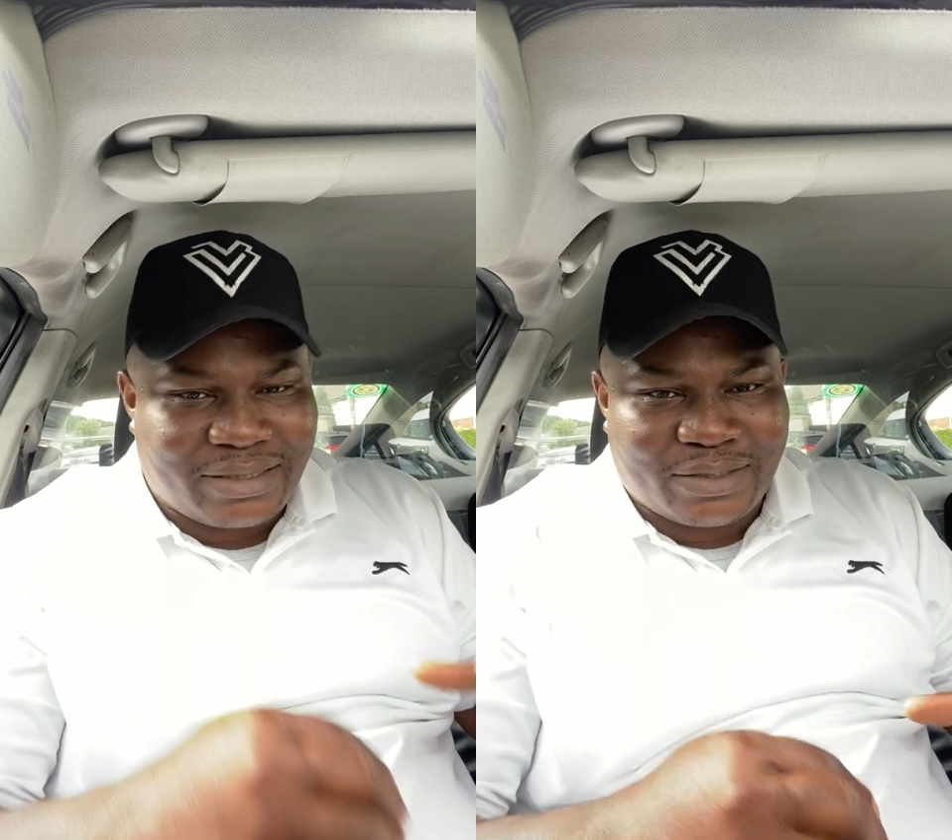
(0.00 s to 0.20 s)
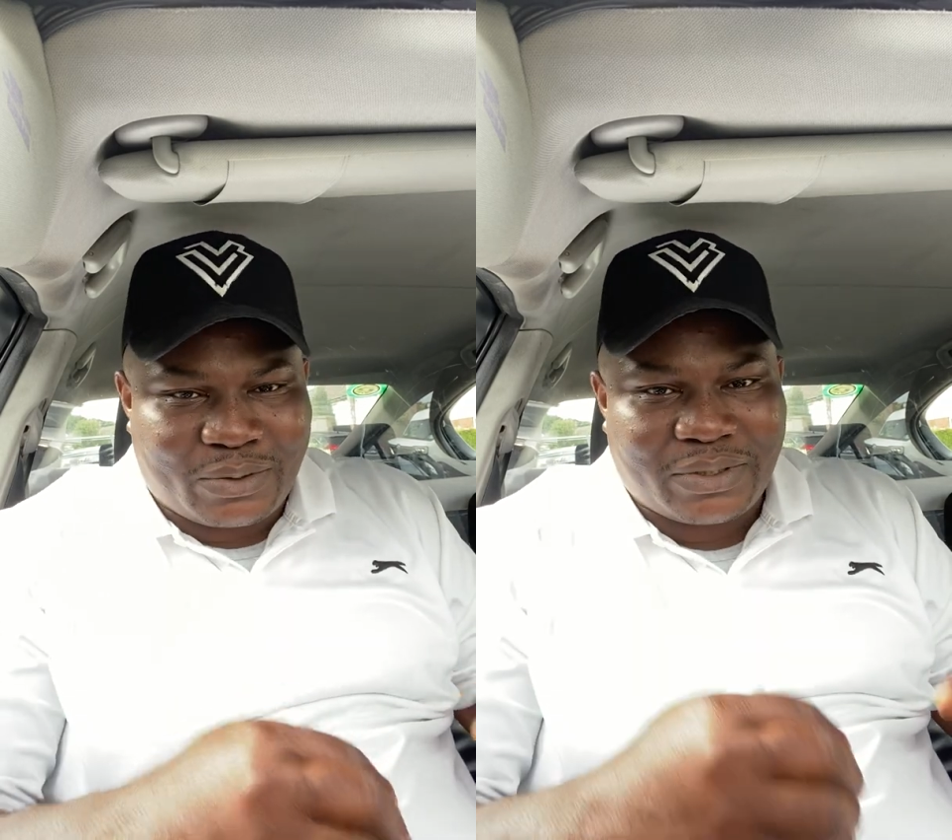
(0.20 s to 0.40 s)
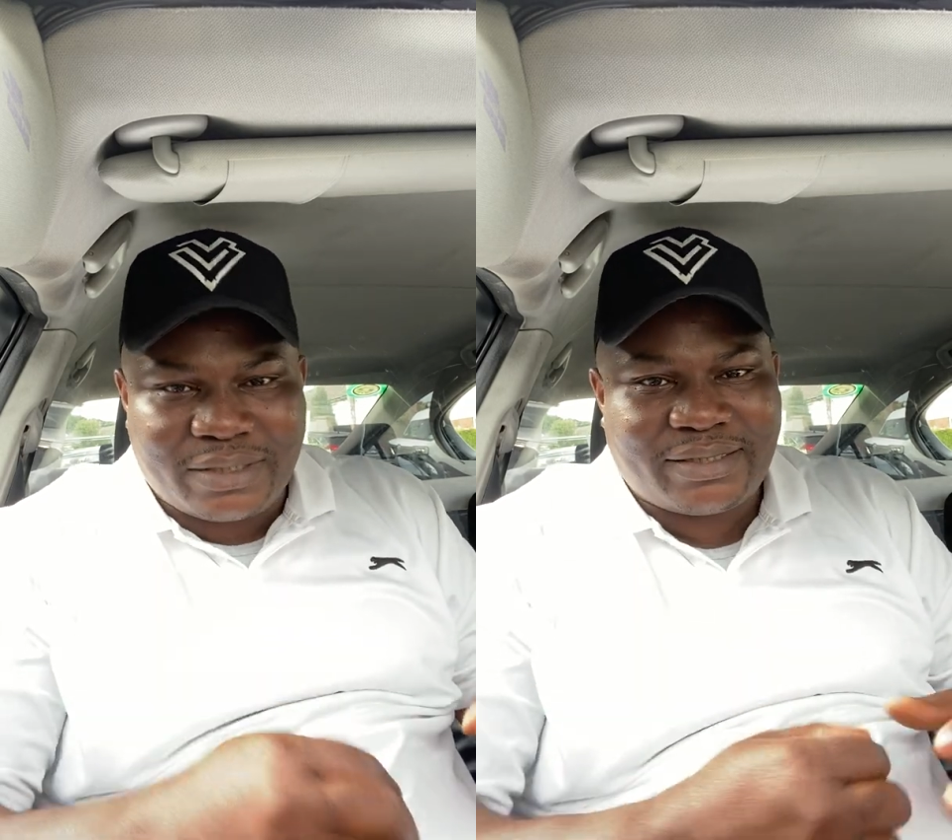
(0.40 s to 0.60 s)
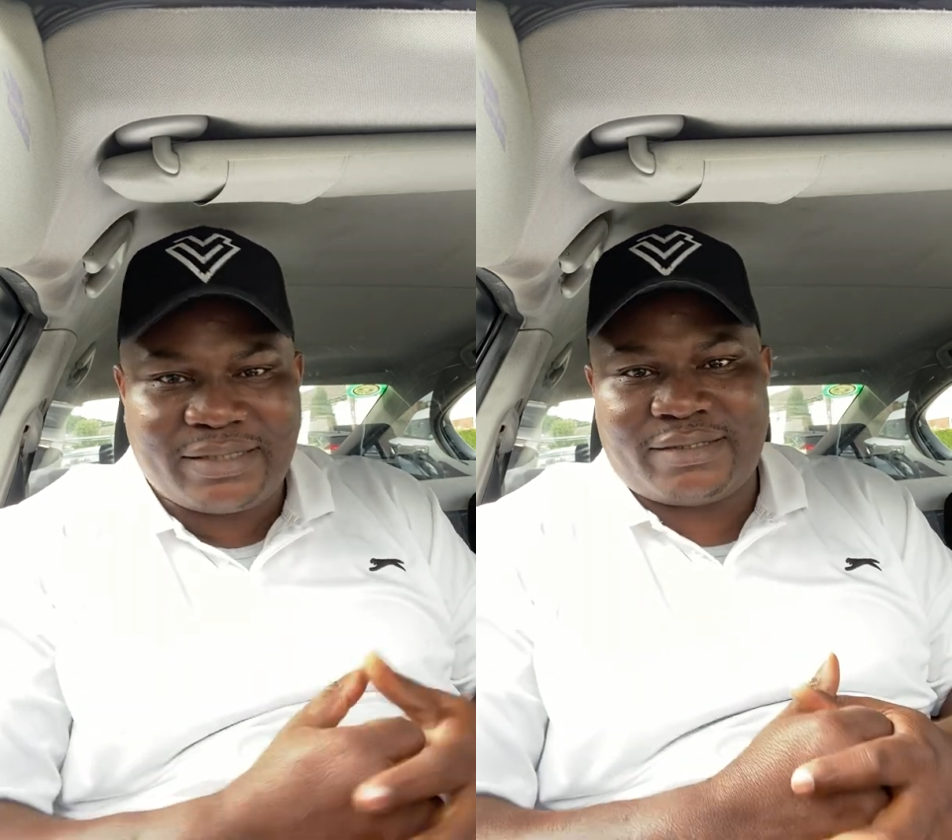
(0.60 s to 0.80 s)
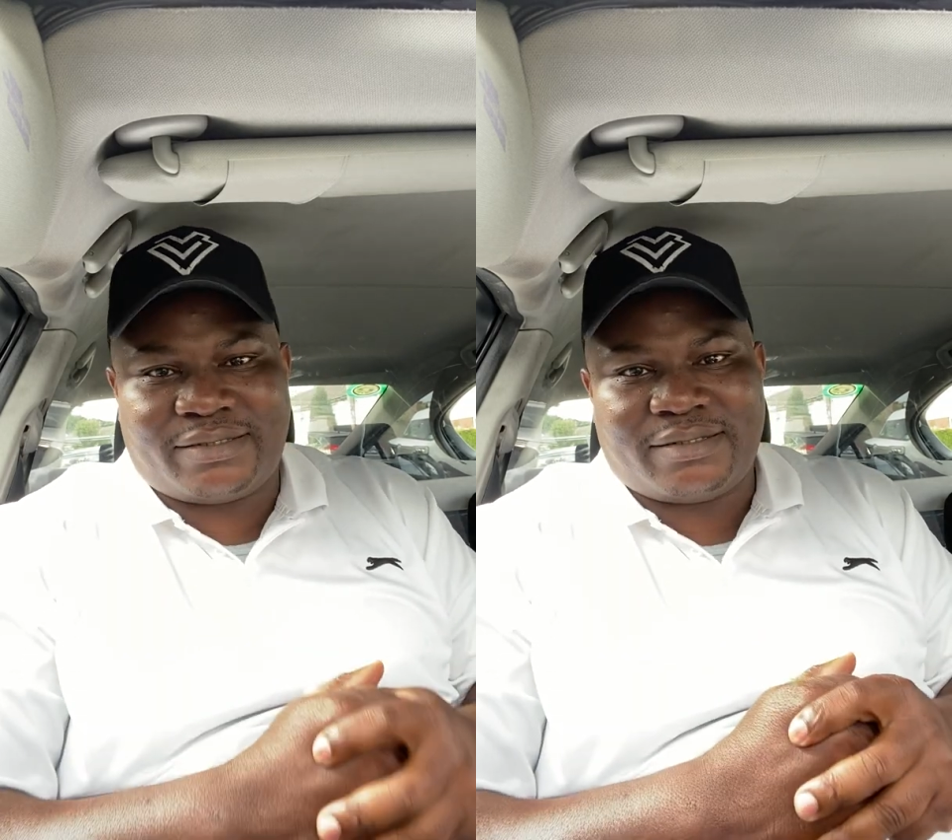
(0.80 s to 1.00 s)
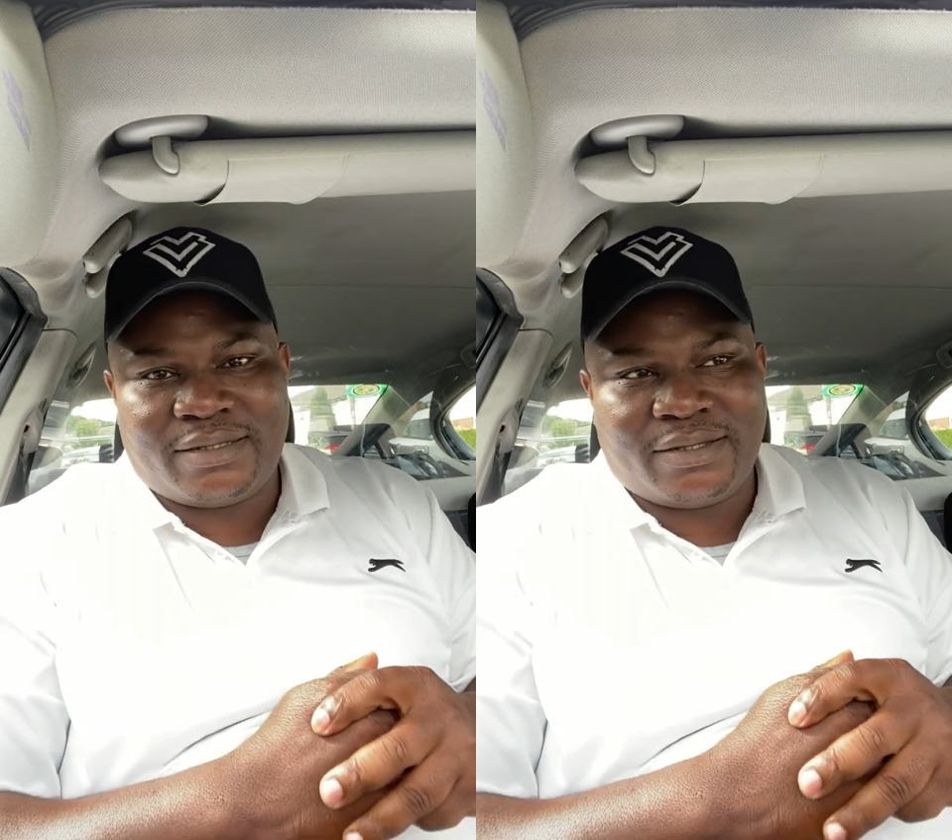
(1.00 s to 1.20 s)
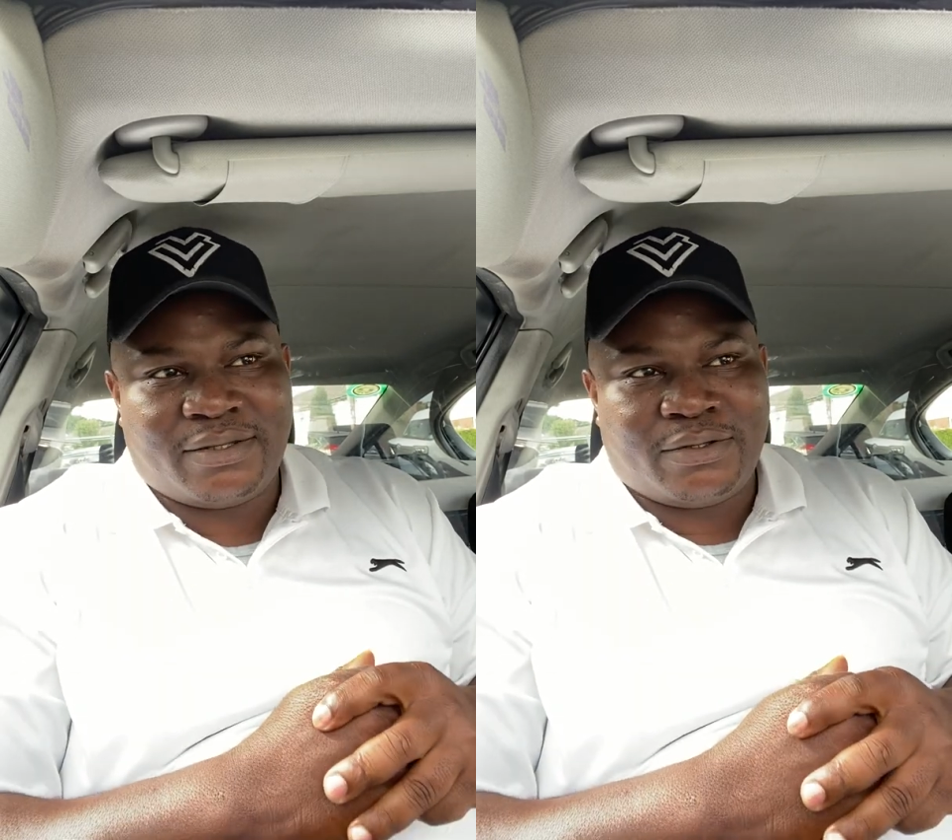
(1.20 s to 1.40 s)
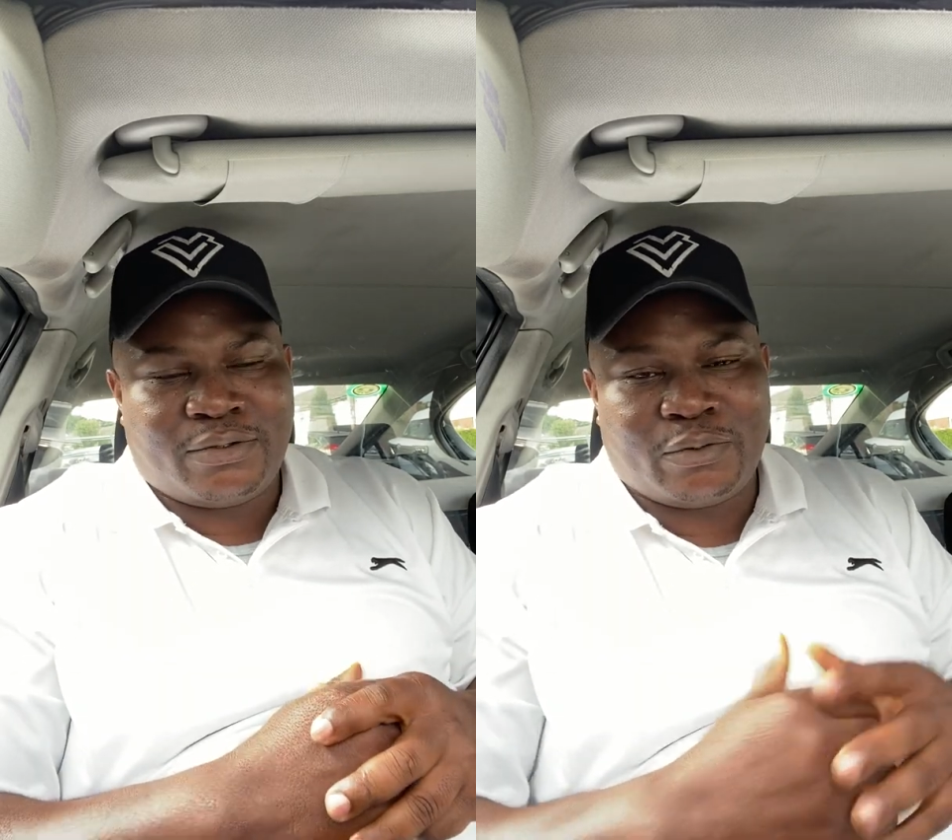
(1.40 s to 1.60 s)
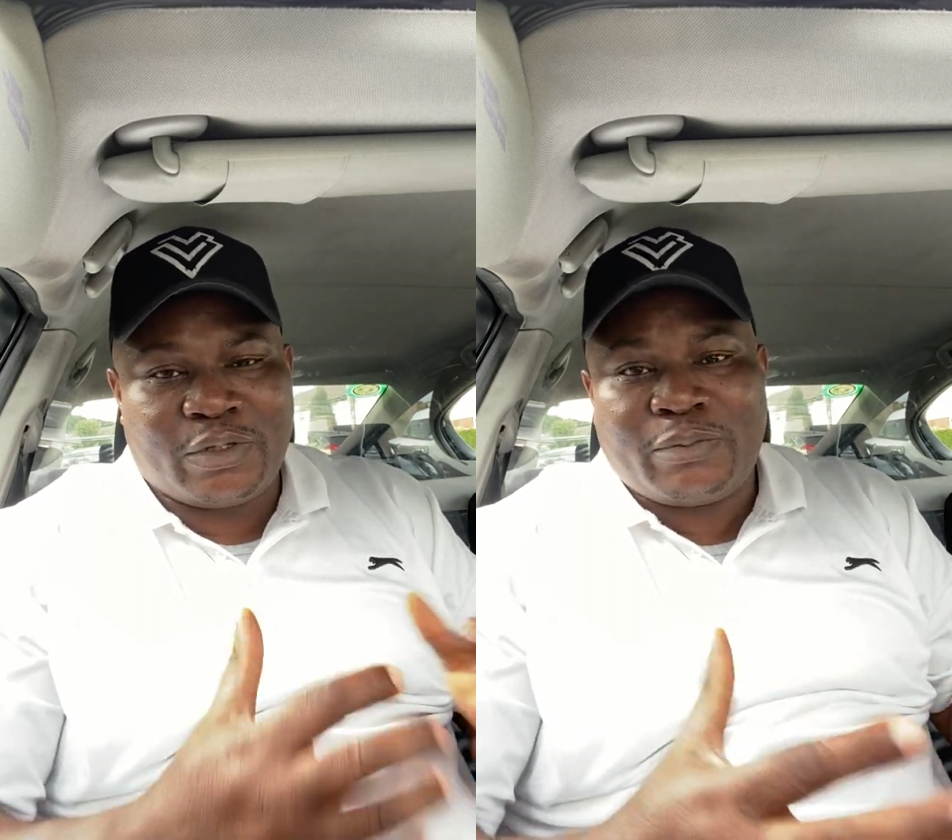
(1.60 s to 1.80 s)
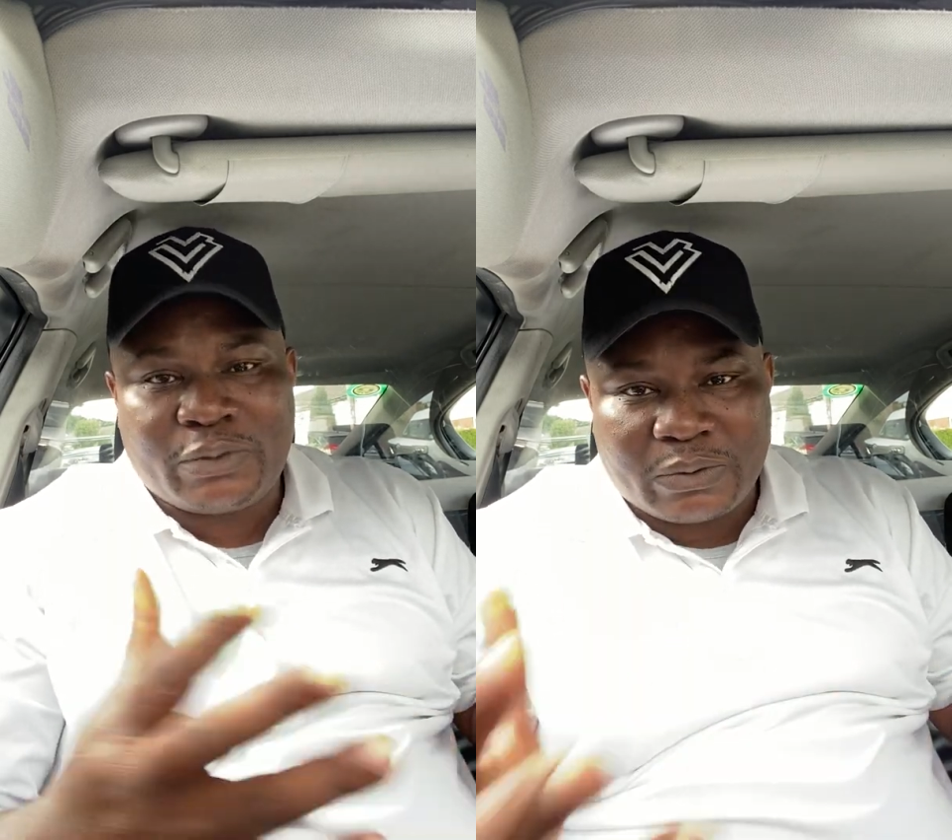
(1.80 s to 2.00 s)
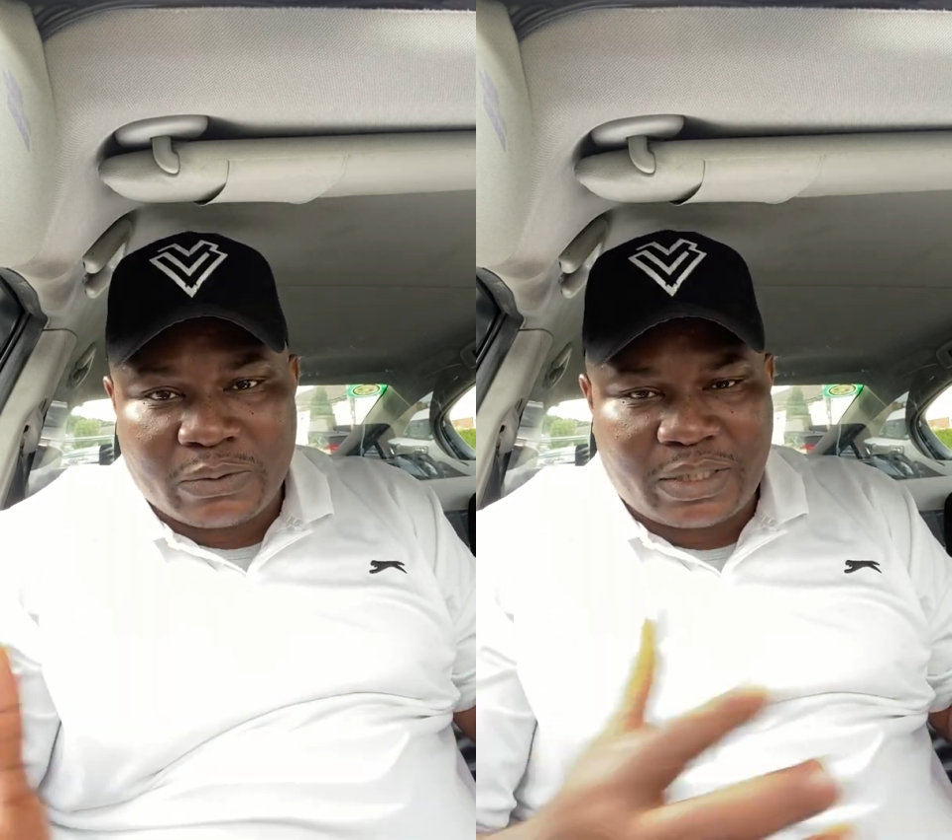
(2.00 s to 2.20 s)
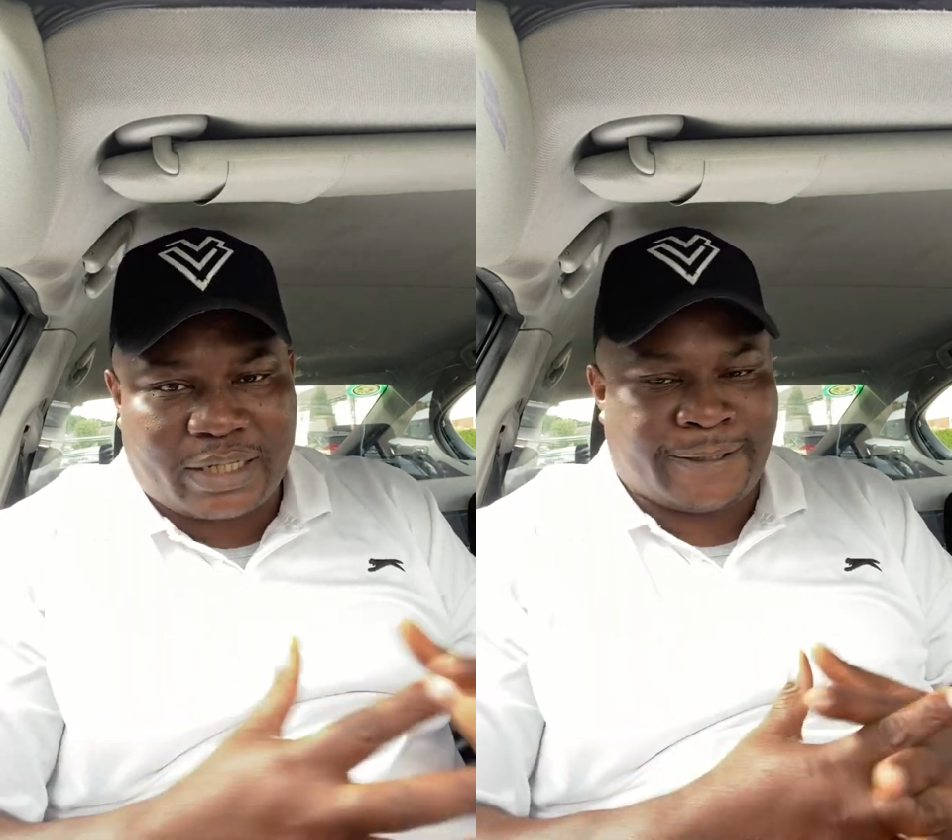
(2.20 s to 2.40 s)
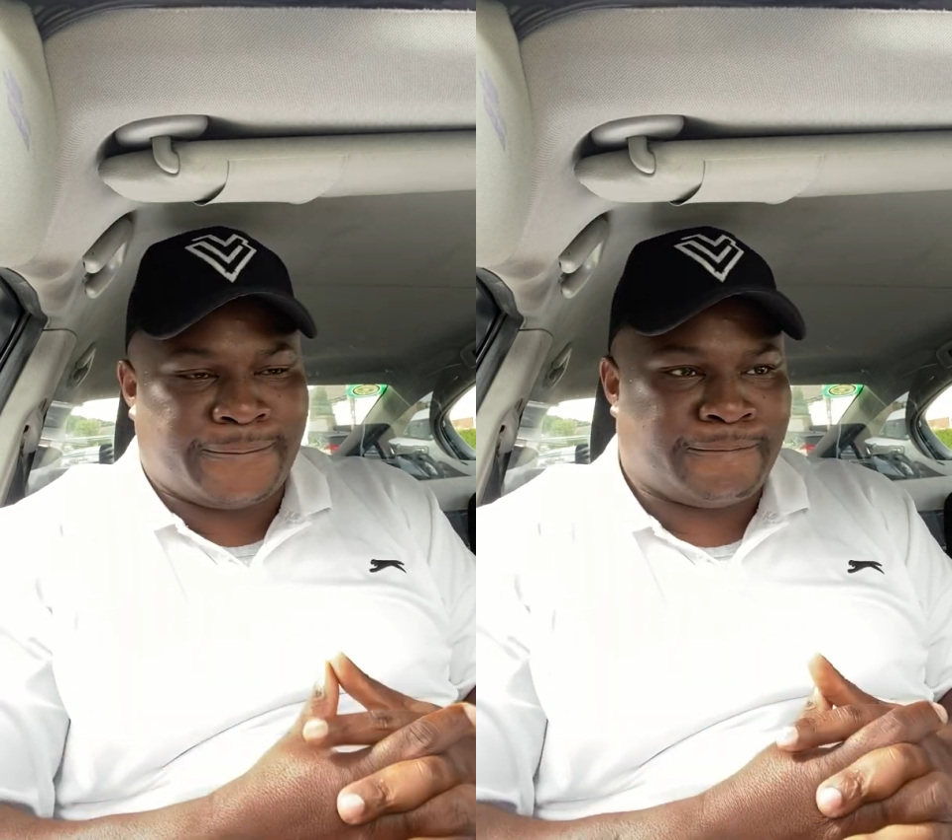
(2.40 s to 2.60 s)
into these things to be able to do that.